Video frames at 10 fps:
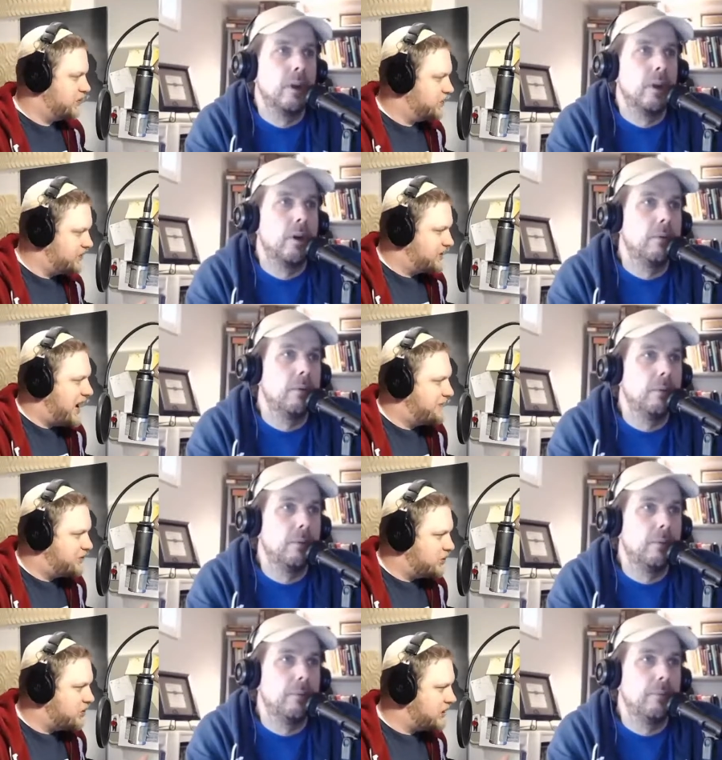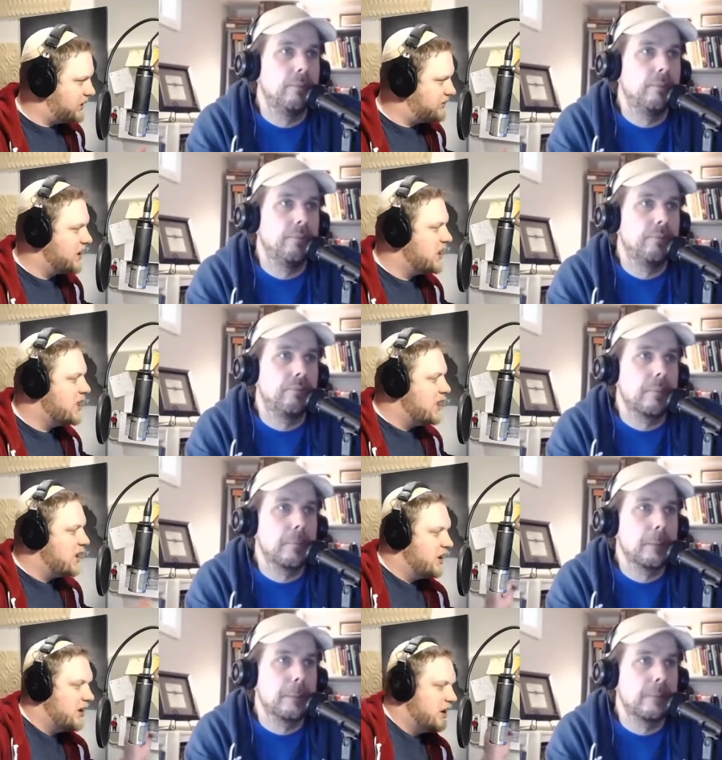Speaker 1: stop so quickly, but
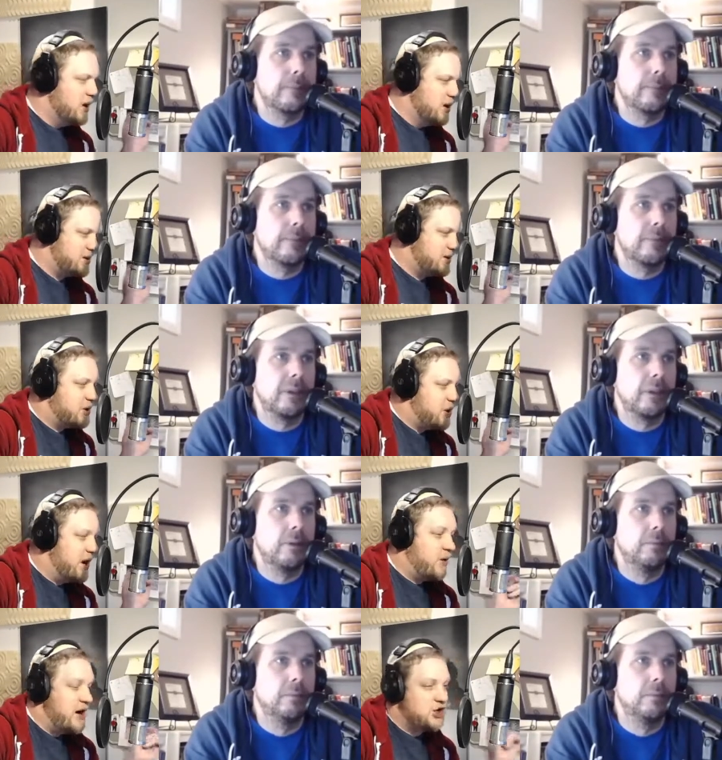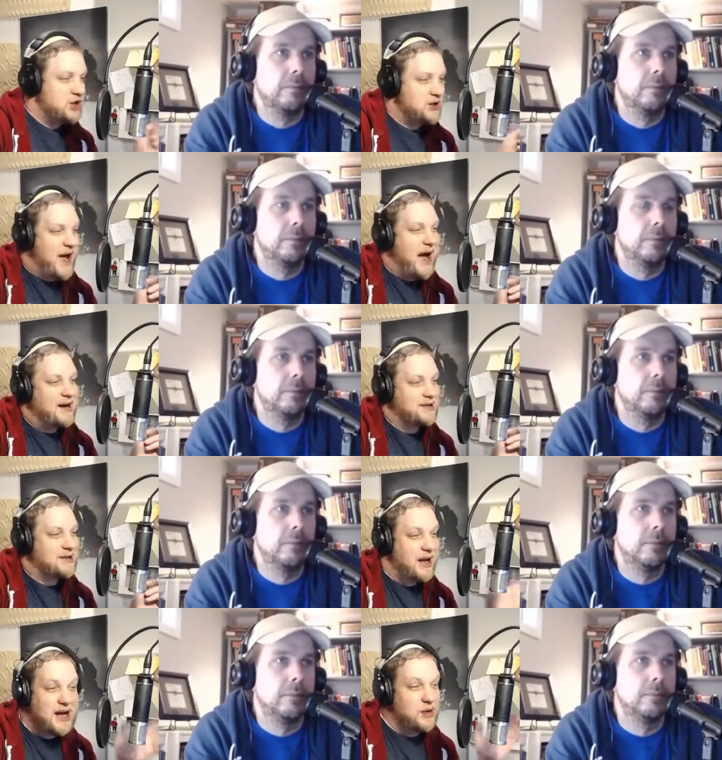this is a great question to ask
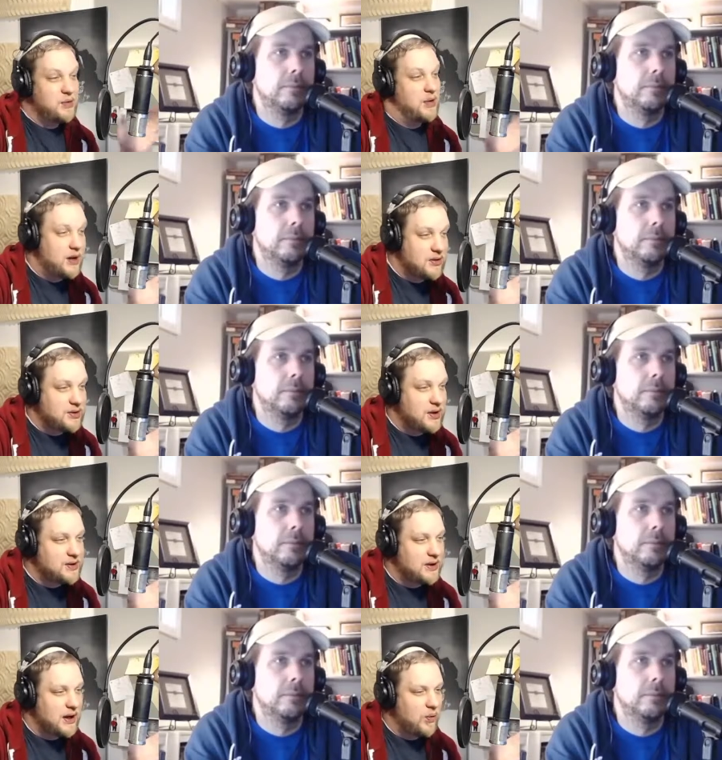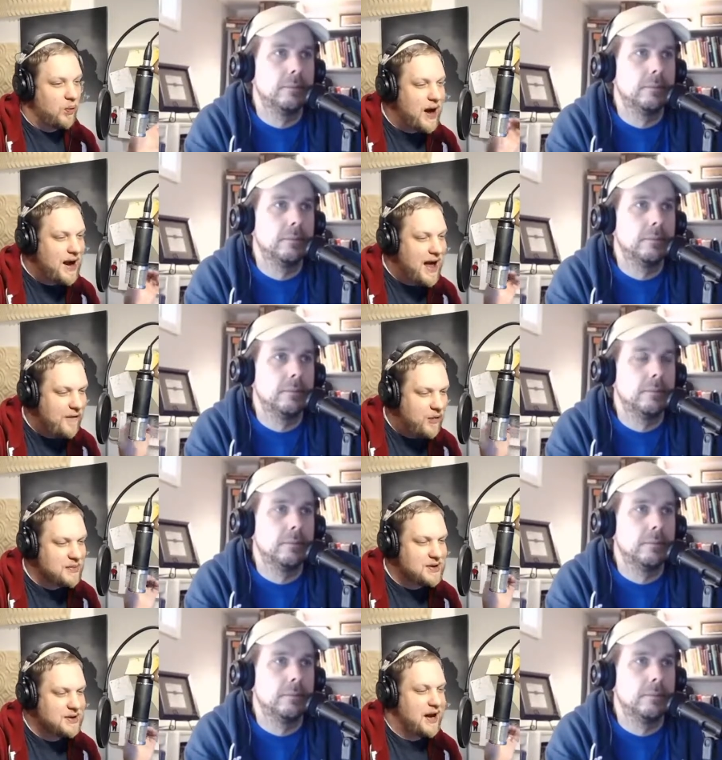anyone who's listening. What have we
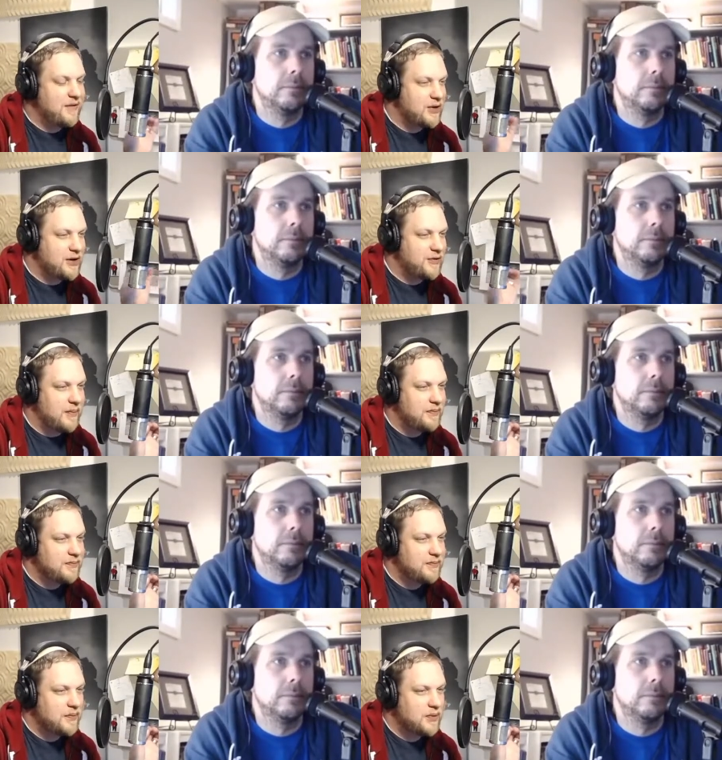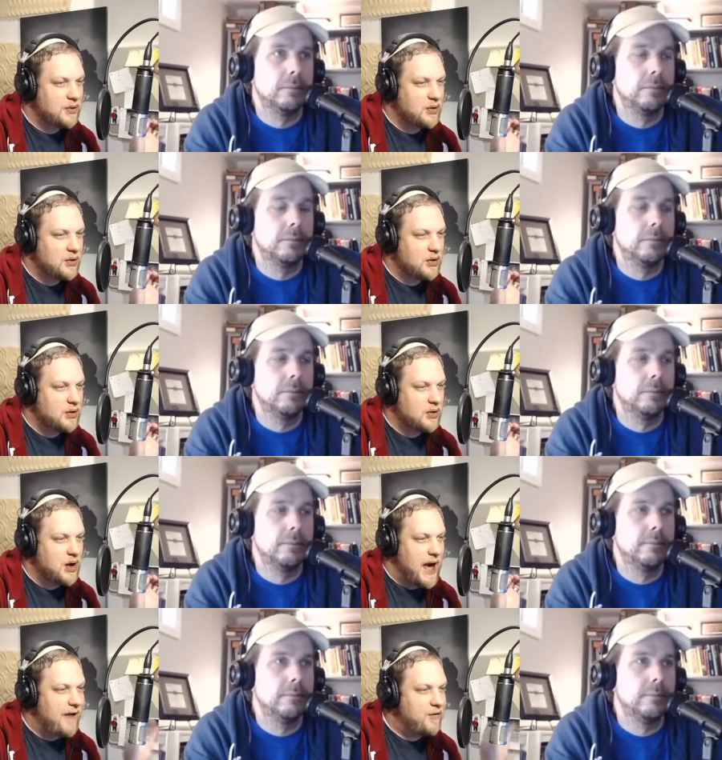been set free from?
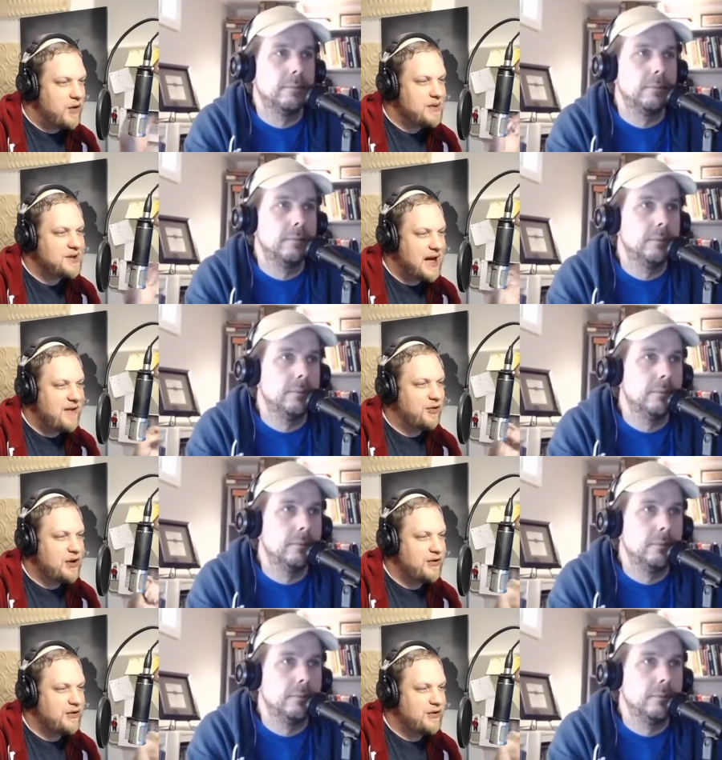Have we been set free